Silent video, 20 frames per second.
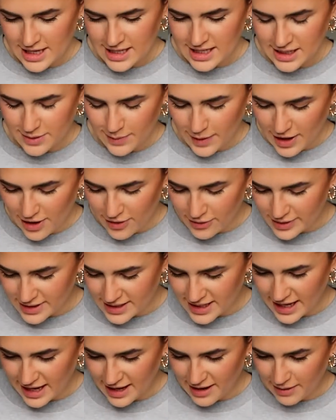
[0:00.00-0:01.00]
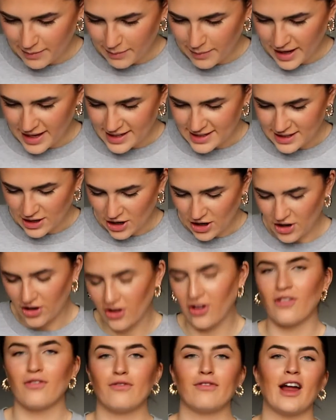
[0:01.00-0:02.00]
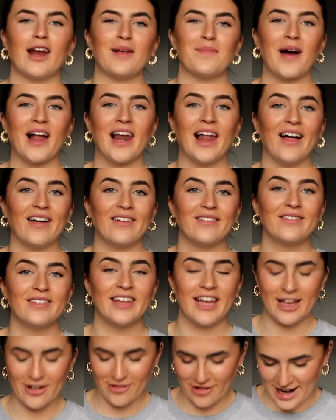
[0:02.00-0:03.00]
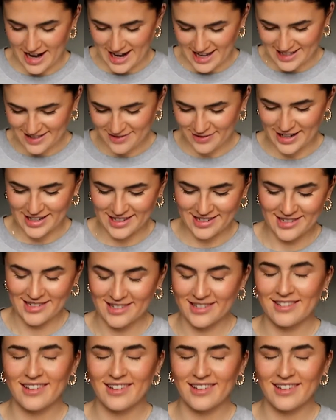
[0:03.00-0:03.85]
this is when I was singing my song Freddie My Love in Grease, which